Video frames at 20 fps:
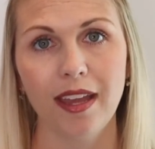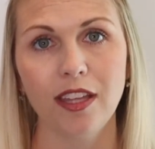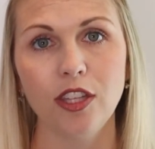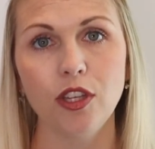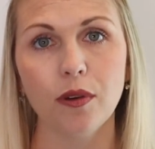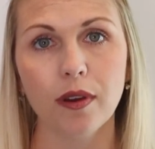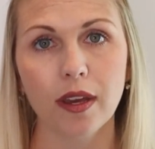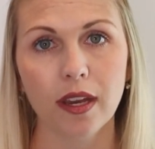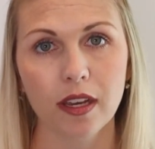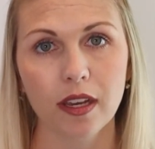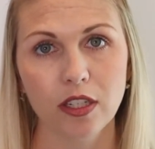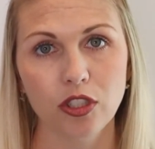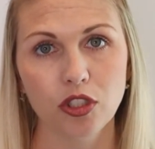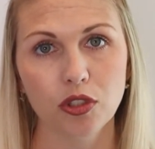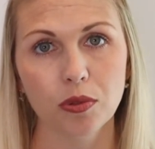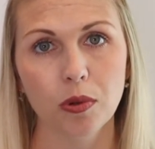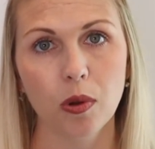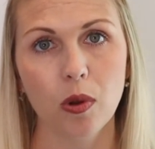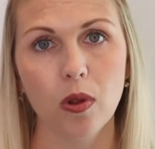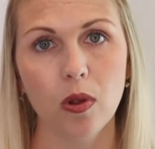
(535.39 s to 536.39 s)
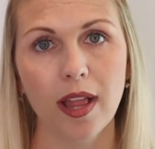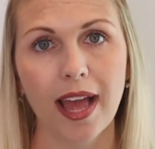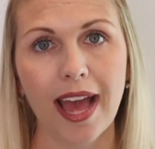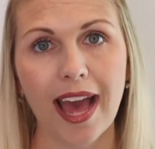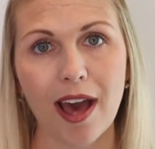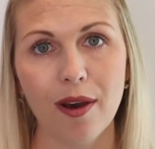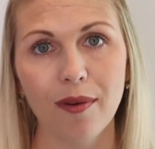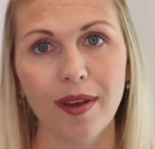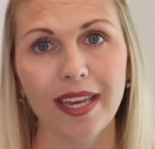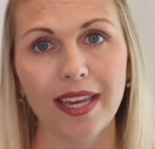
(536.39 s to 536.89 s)
and you can control
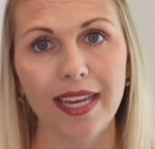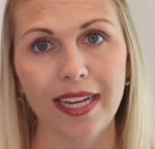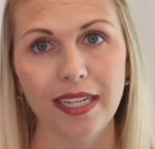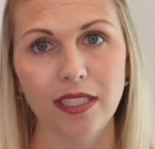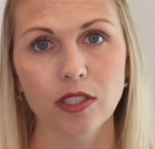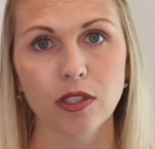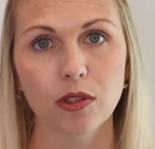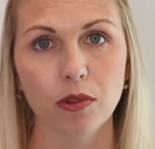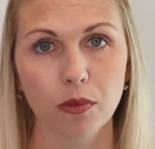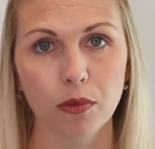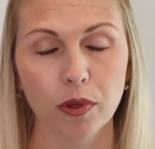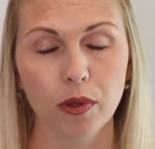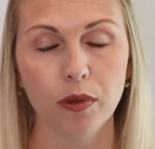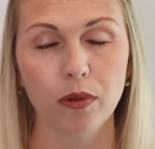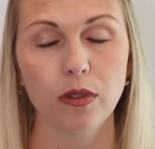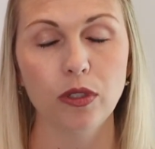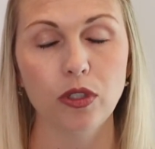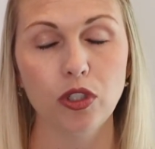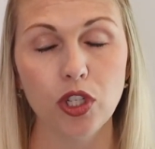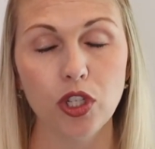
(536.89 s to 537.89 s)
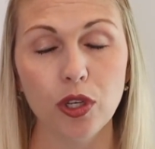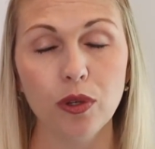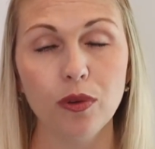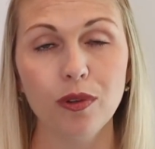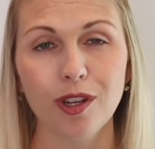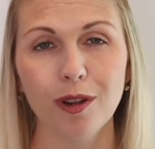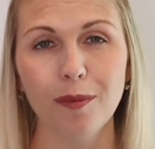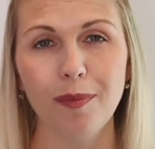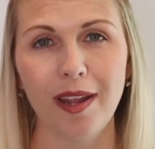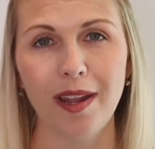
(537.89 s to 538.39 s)
how it gets through to
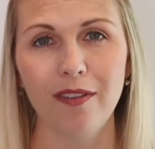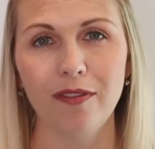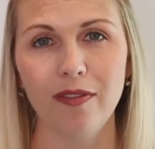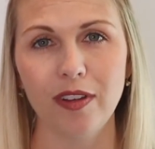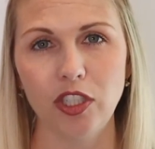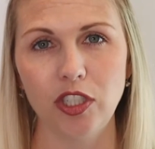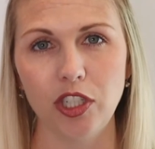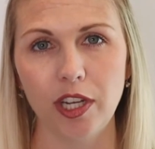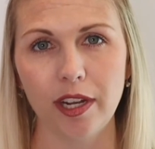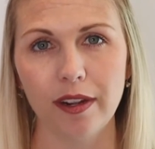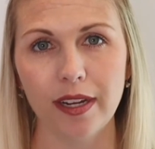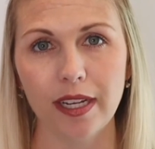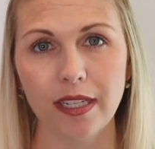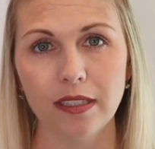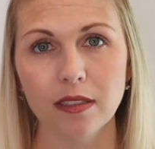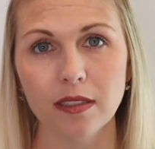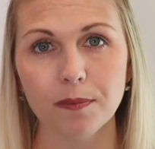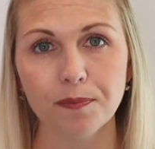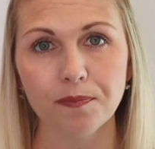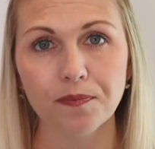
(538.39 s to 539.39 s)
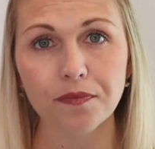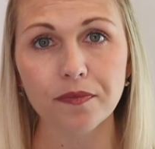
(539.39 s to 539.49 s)
your beneficiaries.